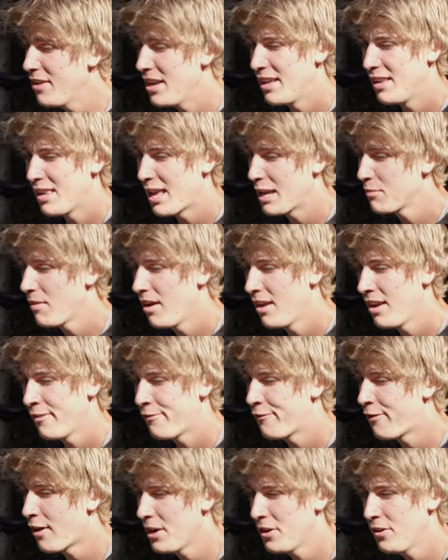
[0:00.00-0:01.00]
it. Like my
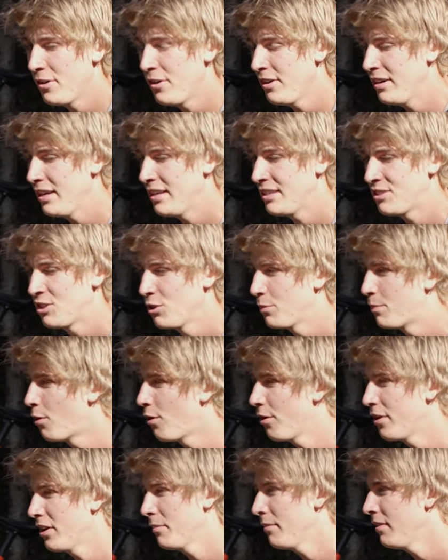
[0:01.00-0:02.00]
father is
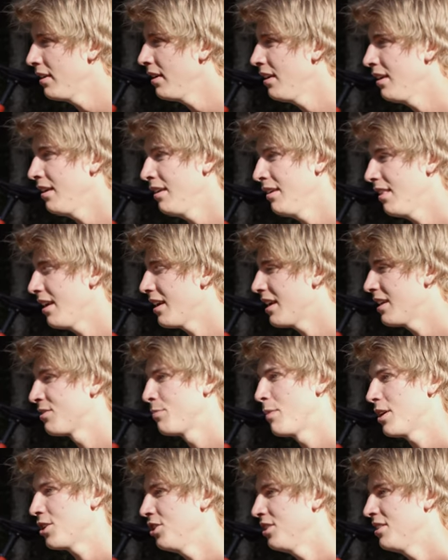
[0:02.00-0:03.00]
supporting me like
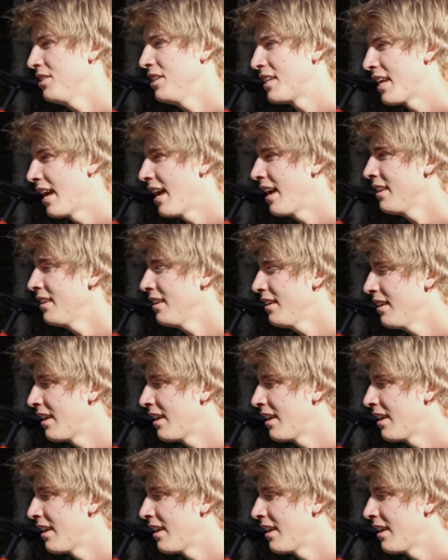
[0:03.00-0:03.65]
as much as he can.